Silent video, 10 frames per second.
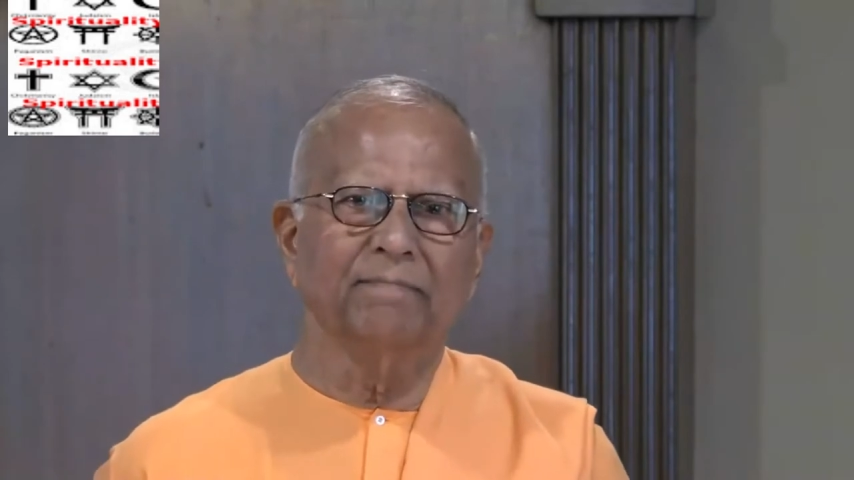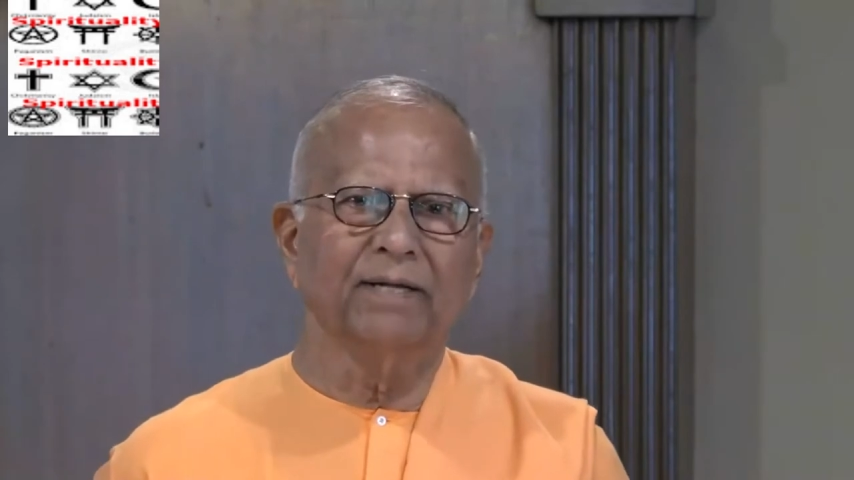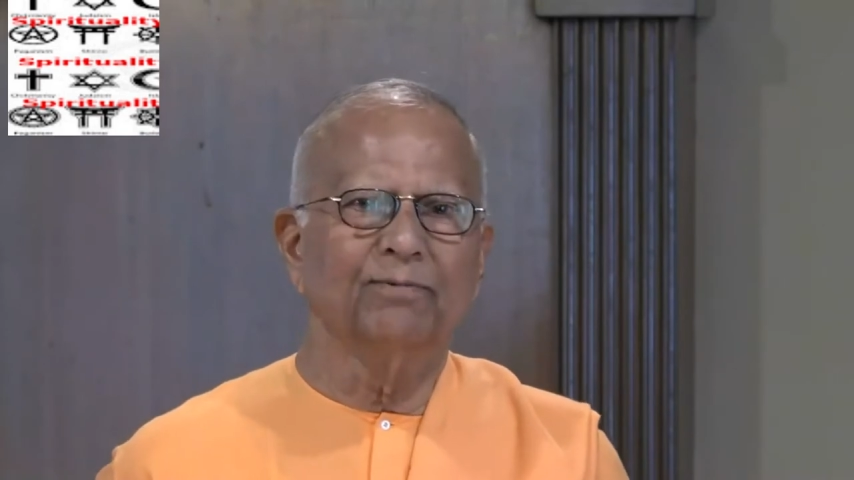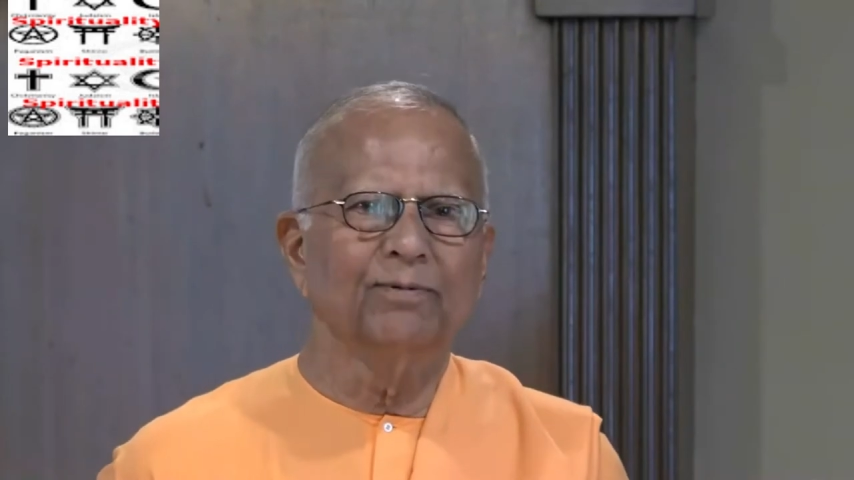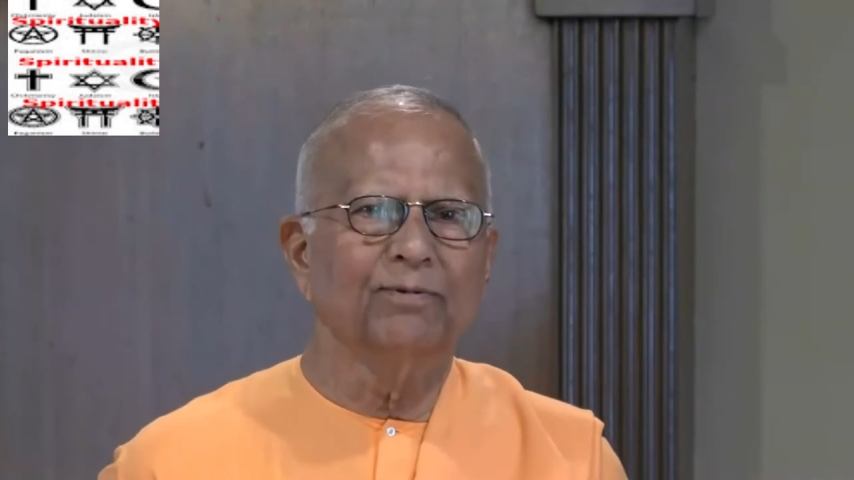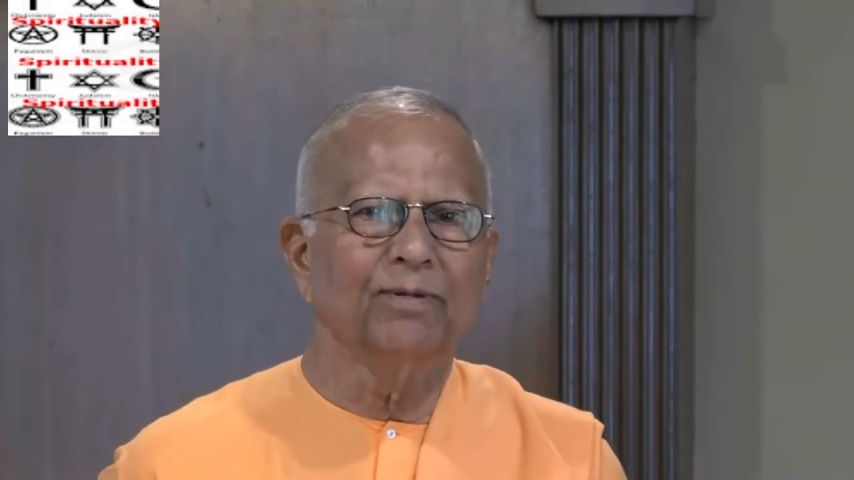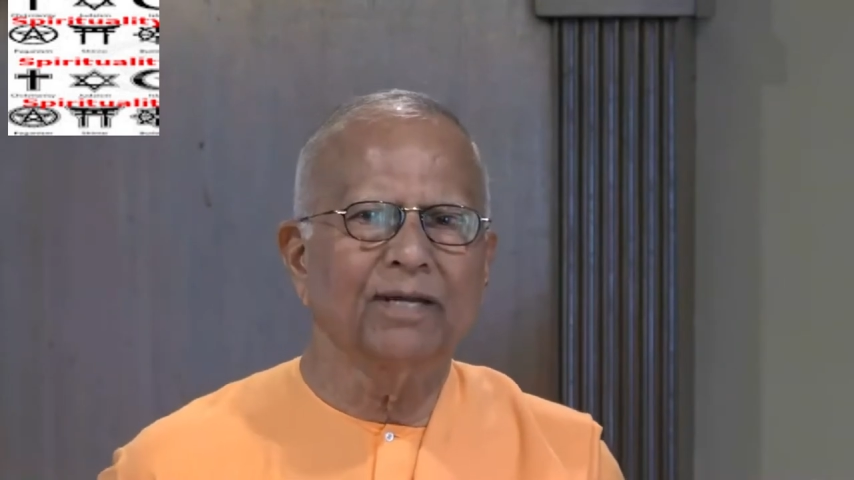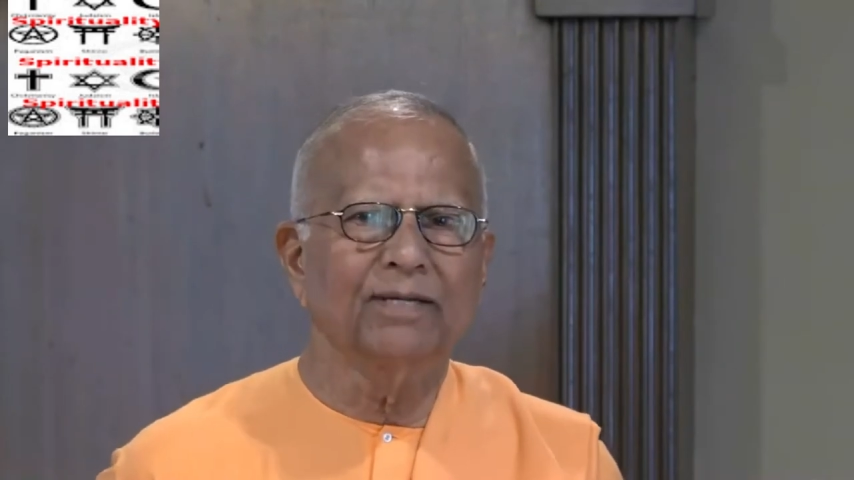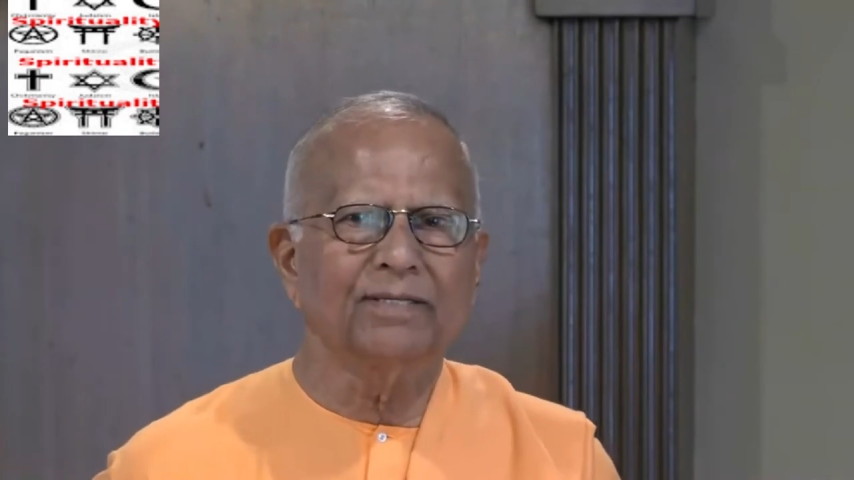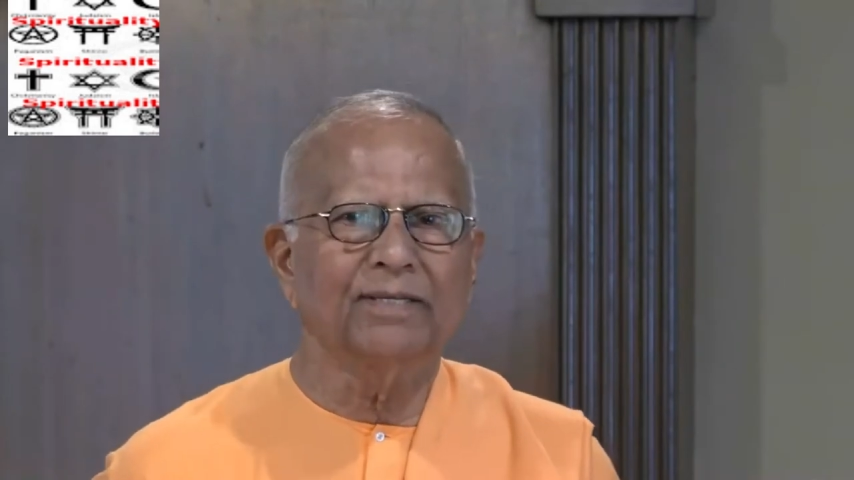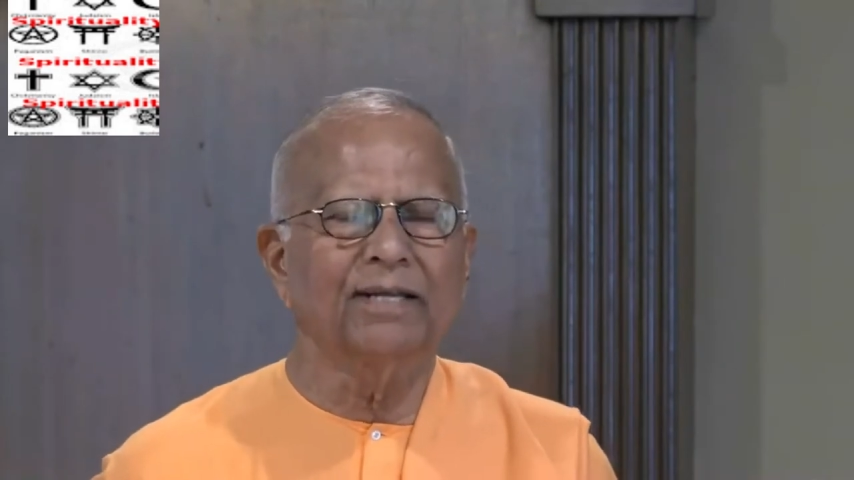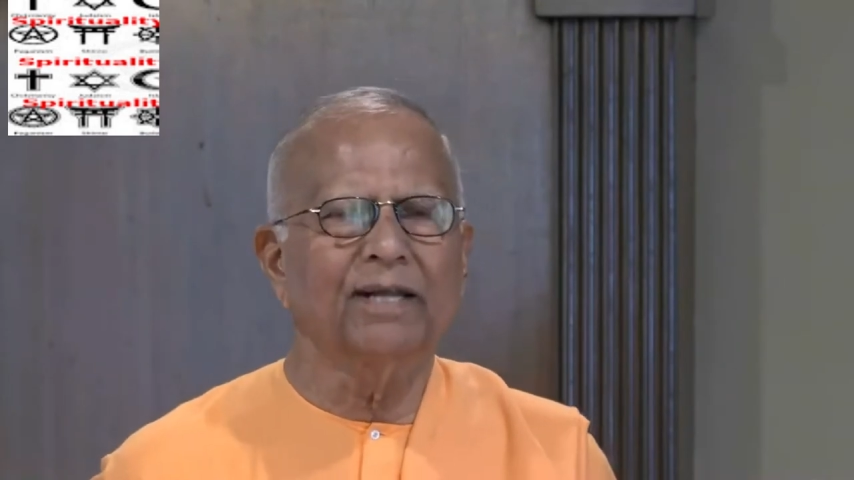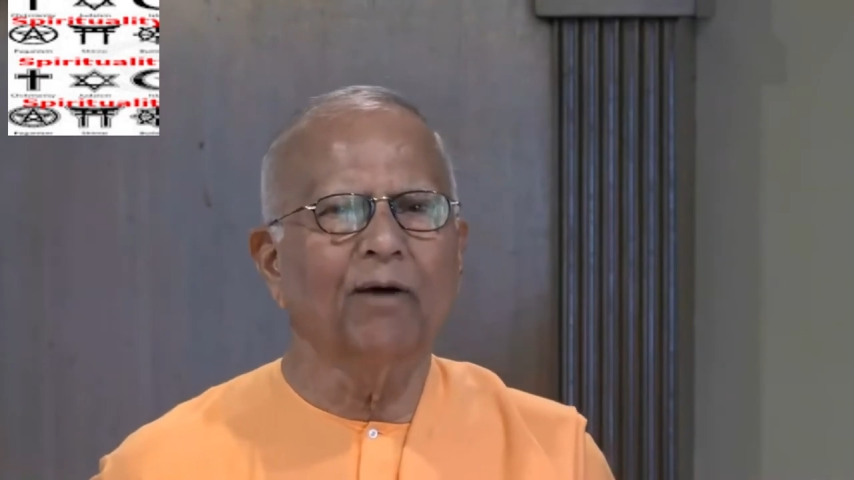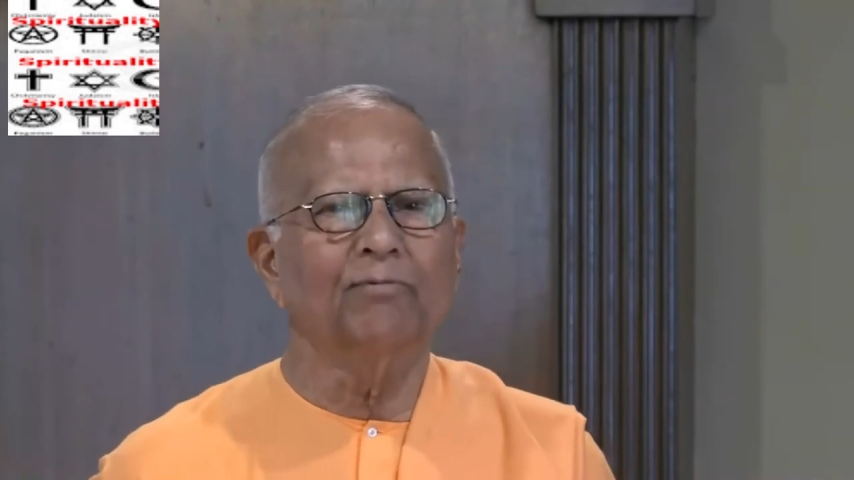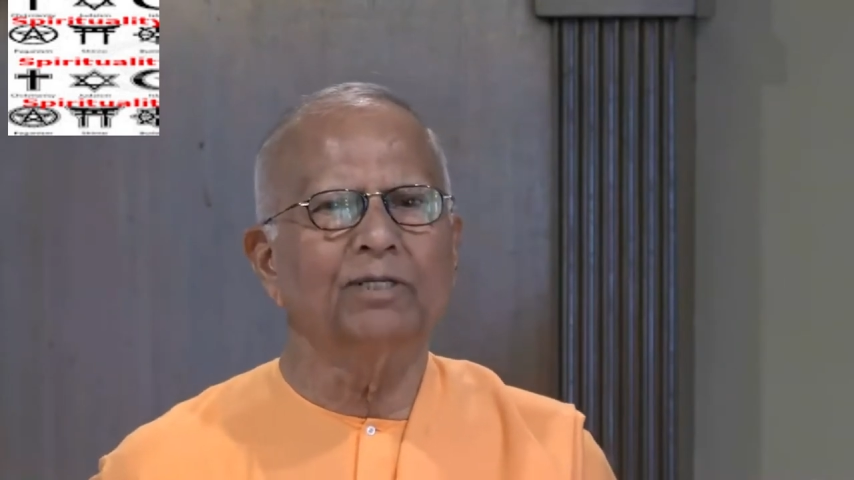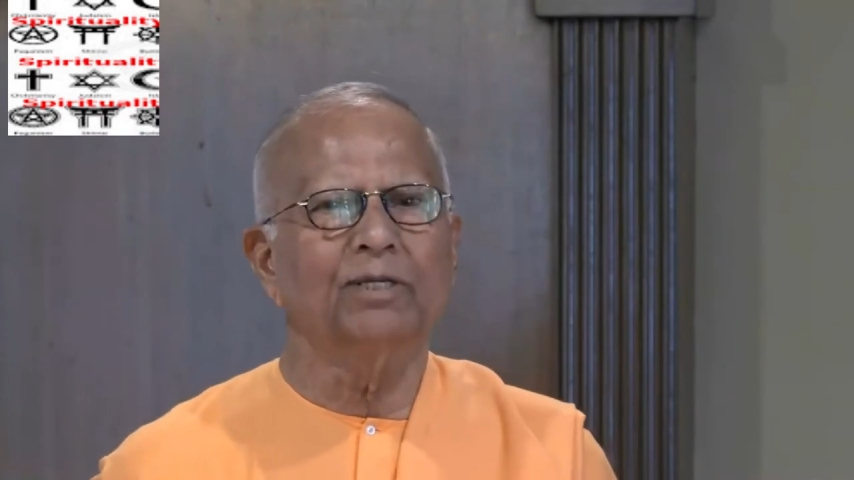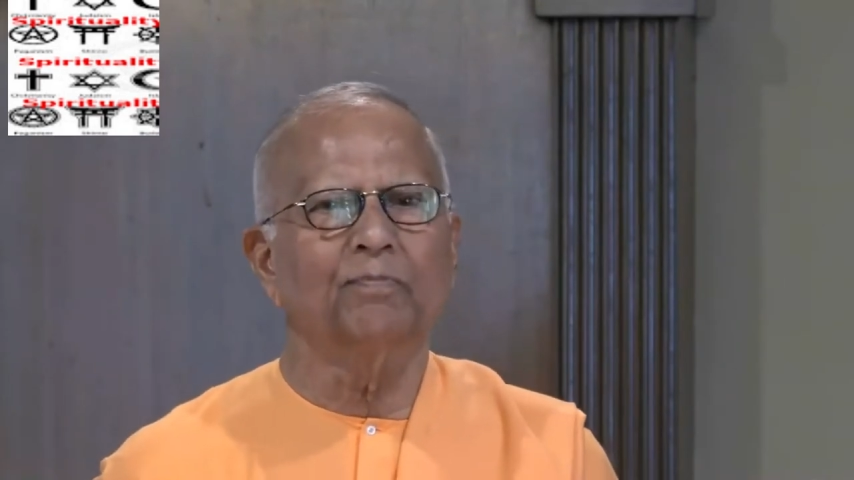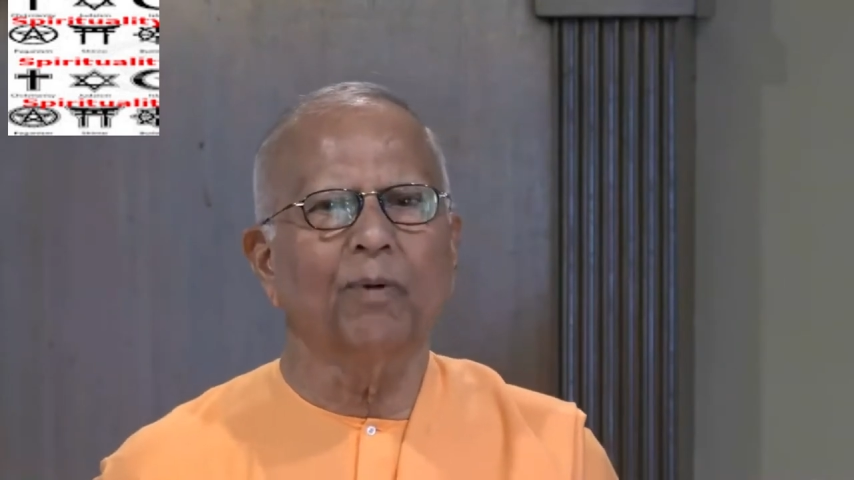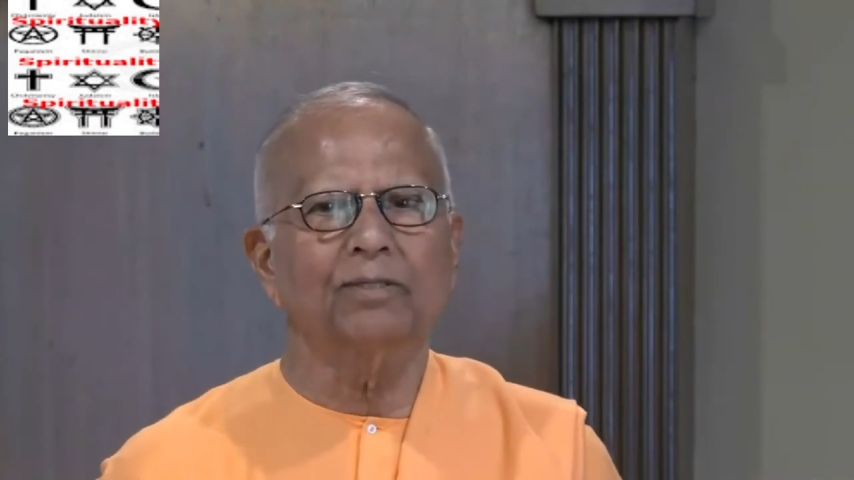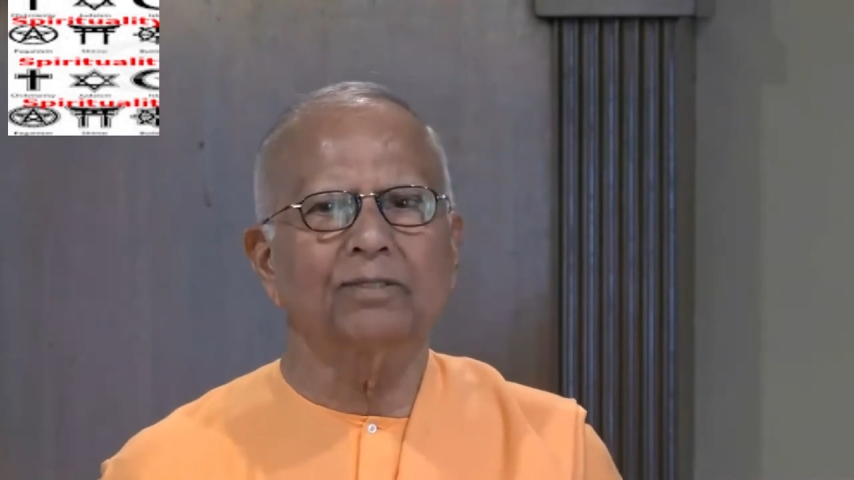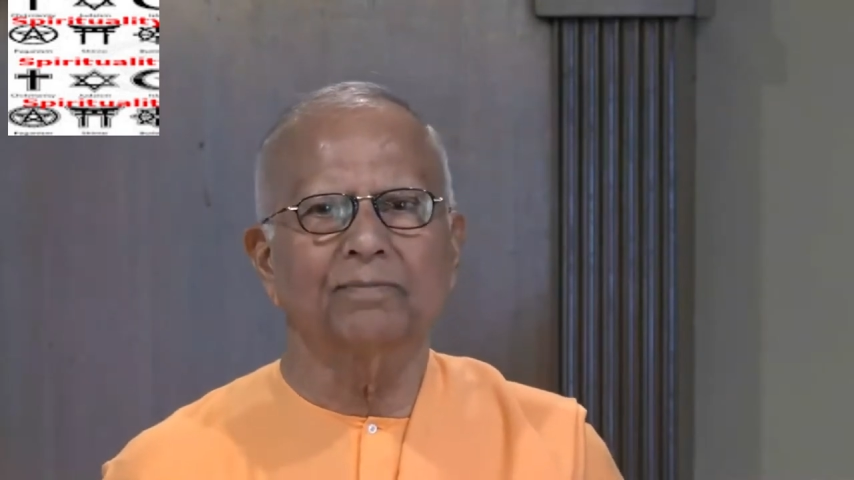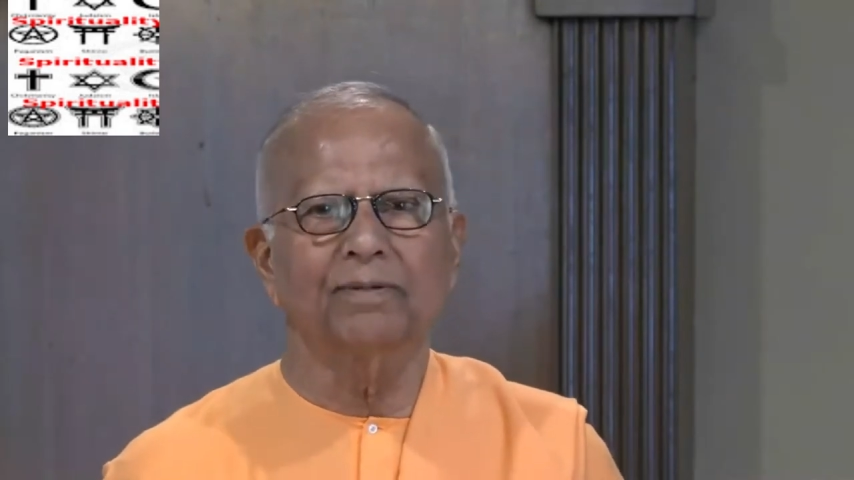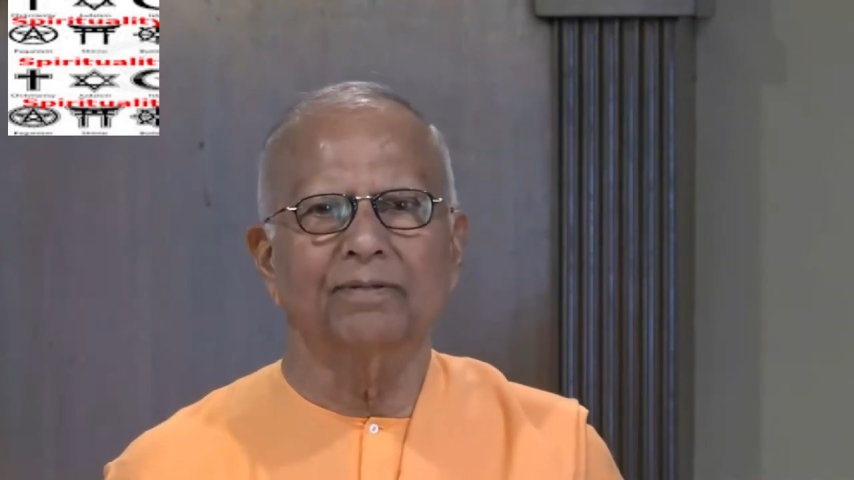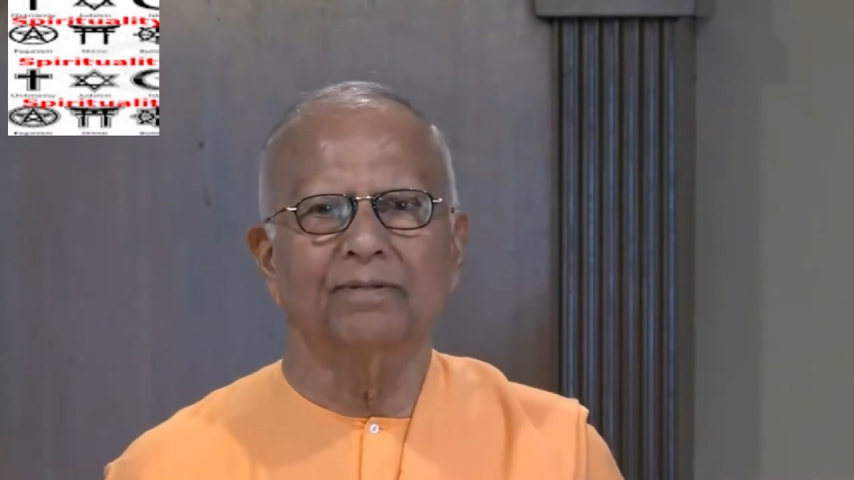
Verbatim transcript: but we do not understand how is it possible.